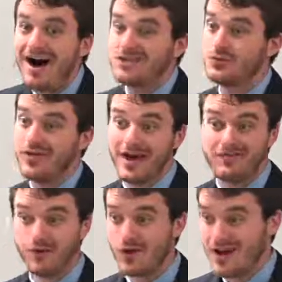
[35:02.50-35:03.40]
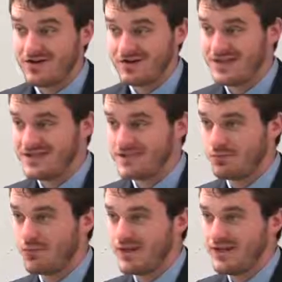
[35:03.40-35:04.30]
odds with everyone else at this
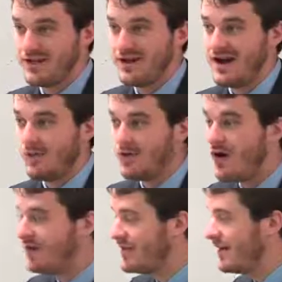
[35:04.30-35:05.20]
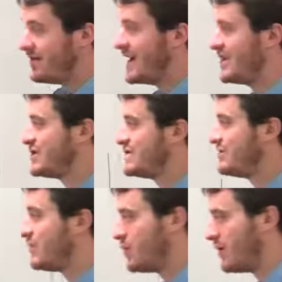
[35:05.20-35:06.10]
point, with all the other nations
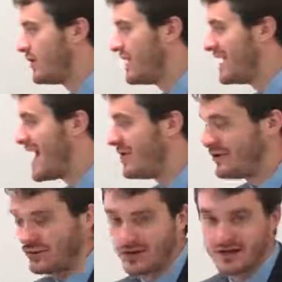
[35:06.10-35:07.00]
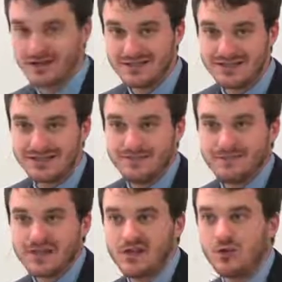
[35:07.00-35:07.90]
of the world, and now you're
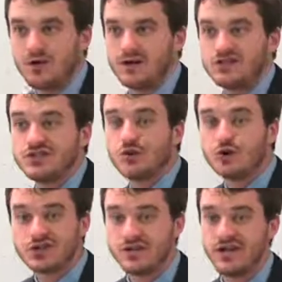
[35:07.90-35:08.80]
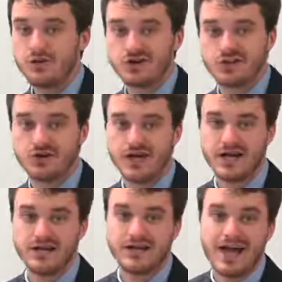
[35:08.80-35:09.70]
socially
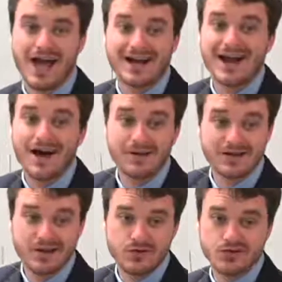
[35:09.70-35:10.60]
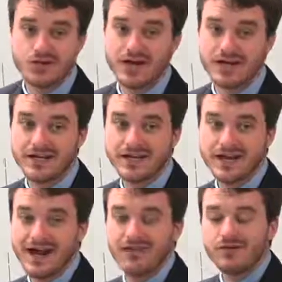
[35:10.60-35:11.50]
restrained, economically restrained,
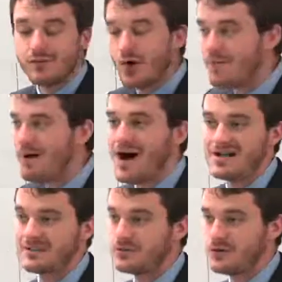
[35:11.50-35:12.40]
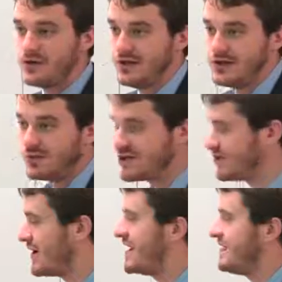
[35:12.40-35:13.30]
in every way possible, you're
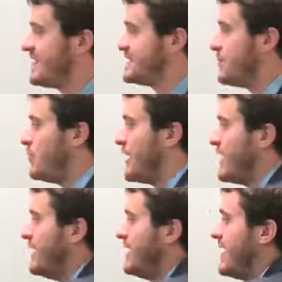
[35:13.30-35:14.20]
restrained at this point